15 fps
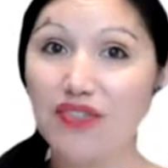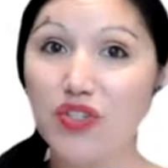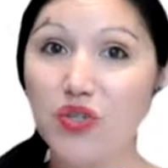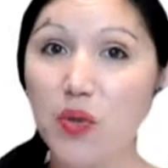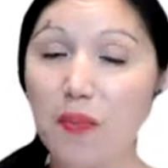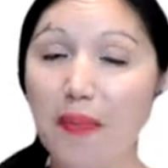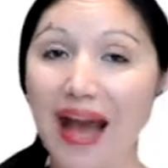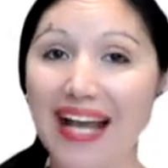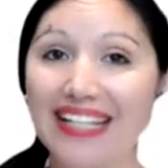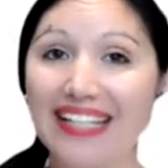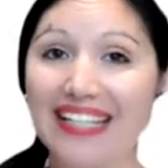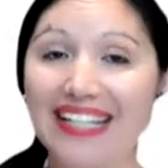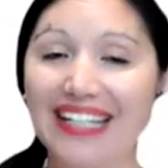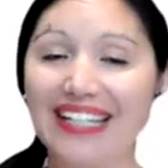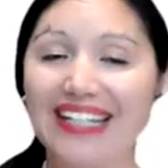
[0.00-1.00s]
Se
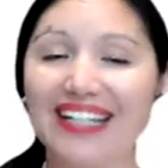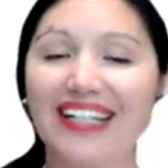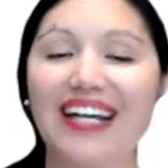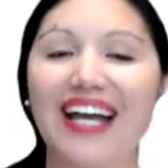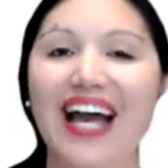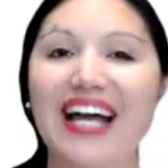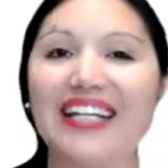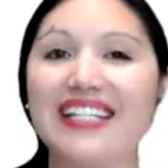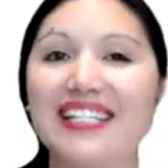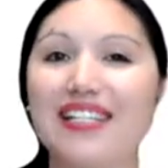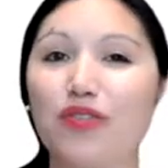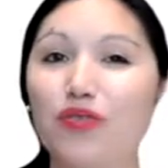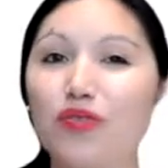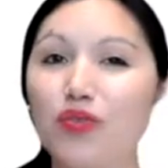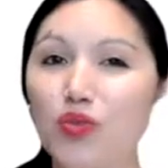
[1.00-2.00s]
marier, and it's
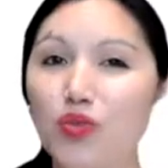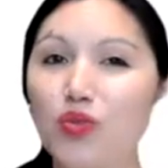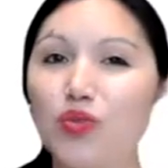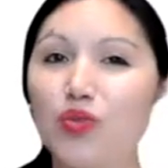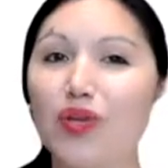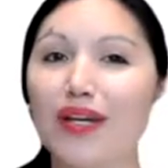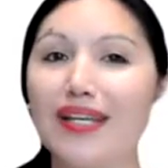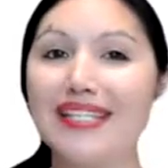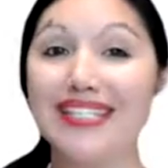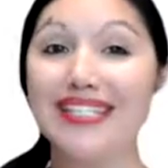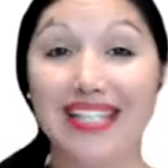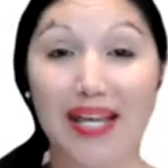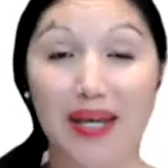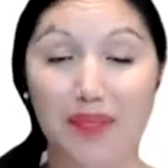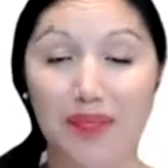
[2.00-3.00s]
in futur
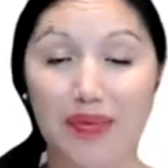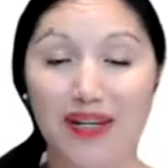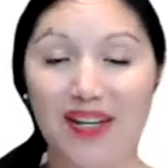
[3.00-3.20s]
simple,